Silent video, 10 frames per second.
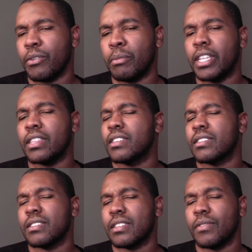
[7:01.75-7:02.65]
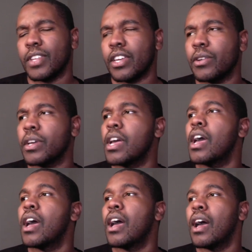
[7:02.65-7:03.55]
minute this is in the video.
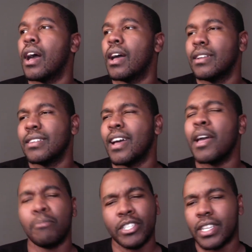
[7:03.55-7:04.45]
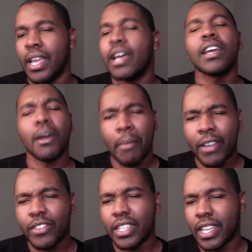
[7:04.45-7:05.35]
I appreciate it. Come back
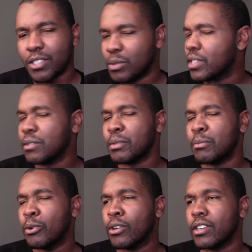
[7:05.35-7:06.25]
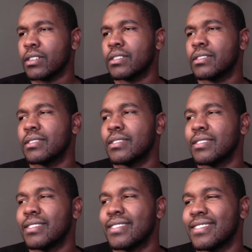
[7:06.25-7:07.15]
for the next one. There'll be more.
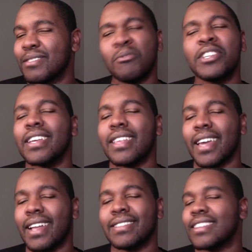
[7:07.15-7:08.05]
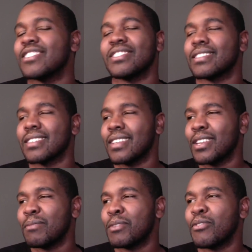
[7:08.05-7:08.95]
There's more daily content. It's just
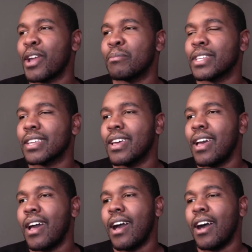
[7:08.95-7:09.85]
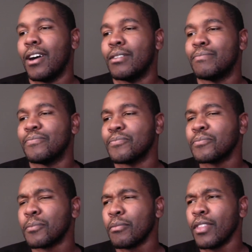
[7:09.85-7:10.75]
me rambling.
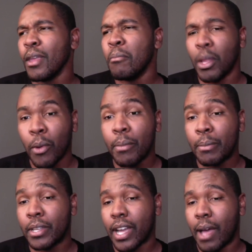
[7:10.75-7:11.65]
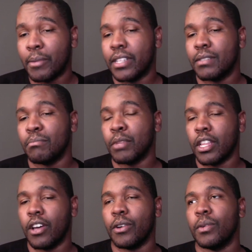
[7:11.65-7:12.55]
But I want people to comment
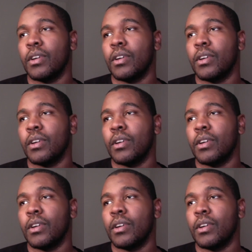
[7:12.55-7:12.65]
below